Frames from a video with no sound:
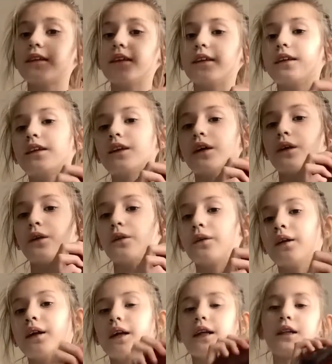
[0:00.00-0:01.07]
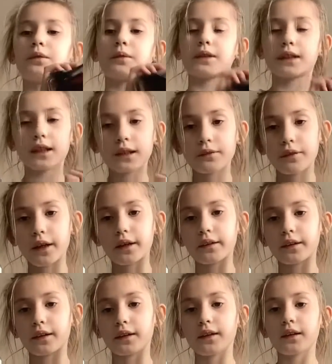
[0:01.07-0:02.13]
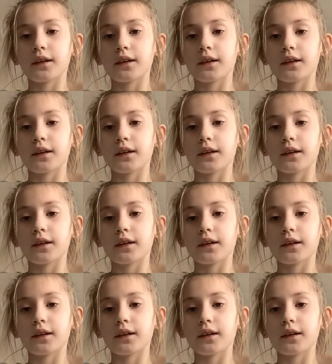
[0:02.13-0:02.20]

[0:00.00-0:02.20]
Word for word: you know, it's my second violin.